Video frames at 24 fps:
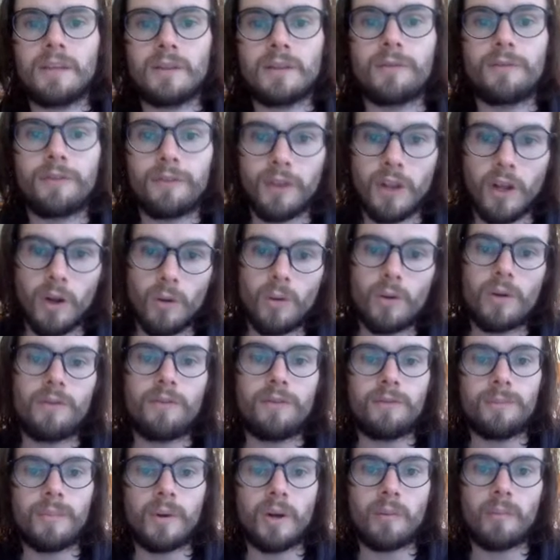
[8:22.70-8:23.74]
the flow
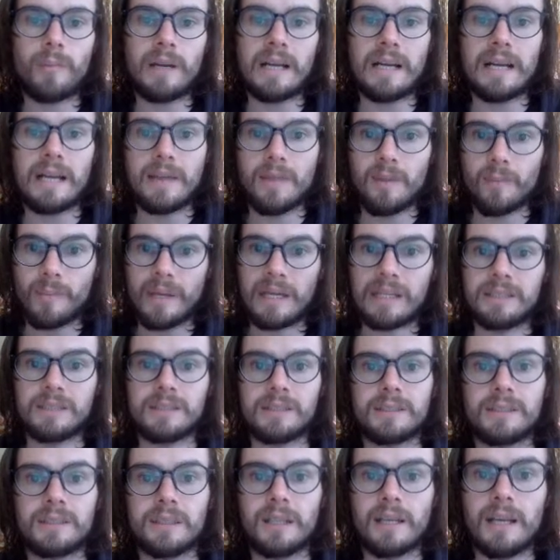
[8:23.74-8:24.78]
of combat and the
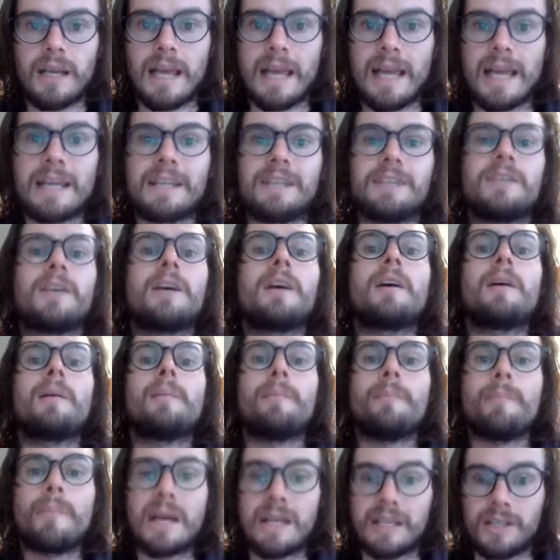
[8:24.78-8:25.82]
balance and
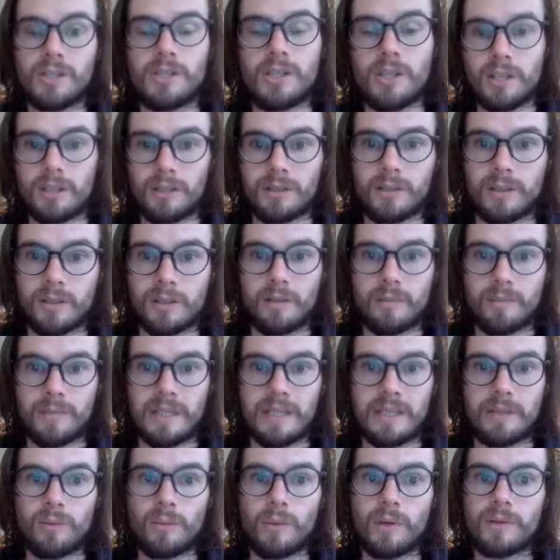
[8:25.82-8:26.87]
managing the
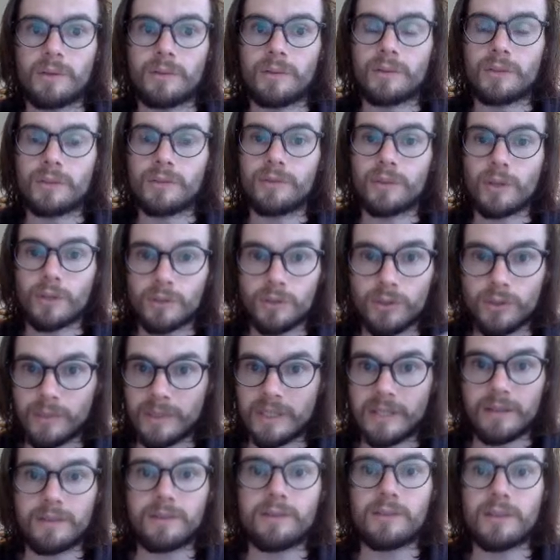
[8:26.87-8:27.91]
combat, whether you've got too
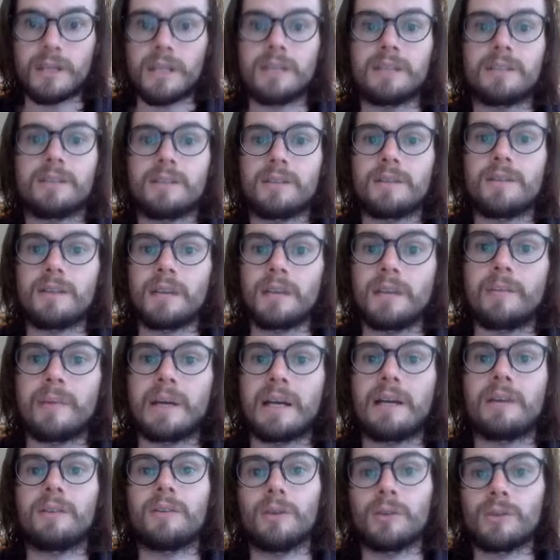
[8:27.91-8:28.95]
many things to think
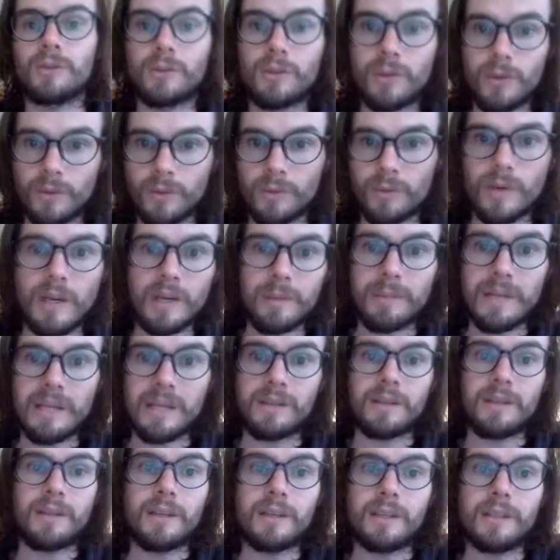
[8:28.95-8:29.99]
about. Those are the 3
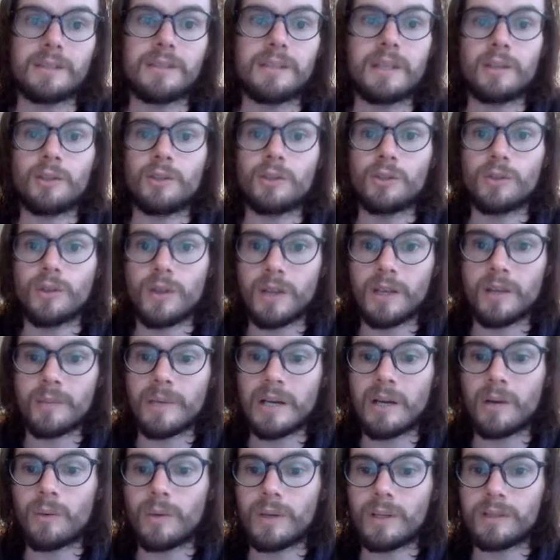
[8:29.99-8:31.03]
main things that you should think
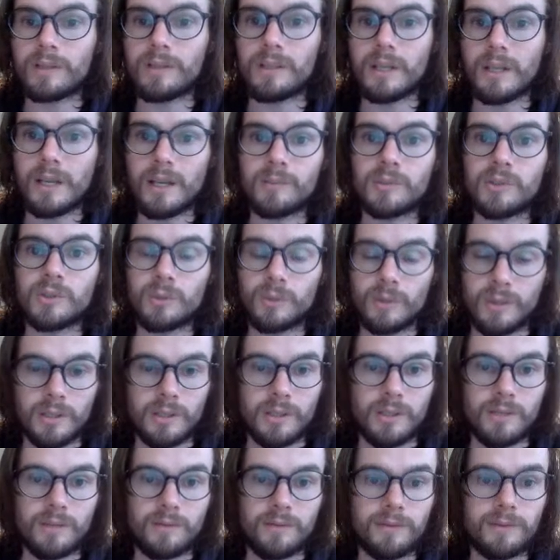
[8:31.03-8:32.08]
about when it comes to
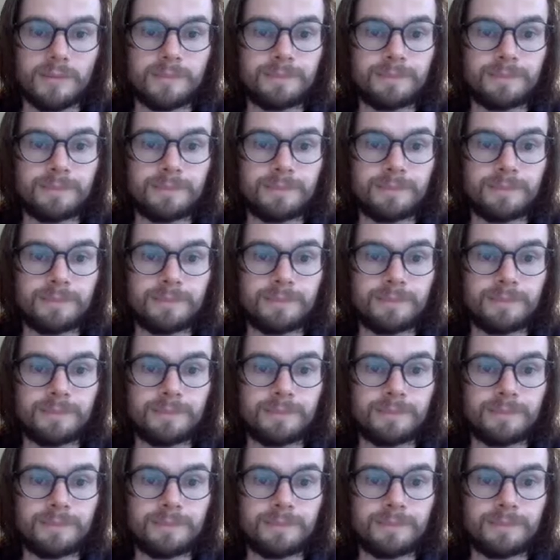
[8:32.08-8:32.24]
initiative.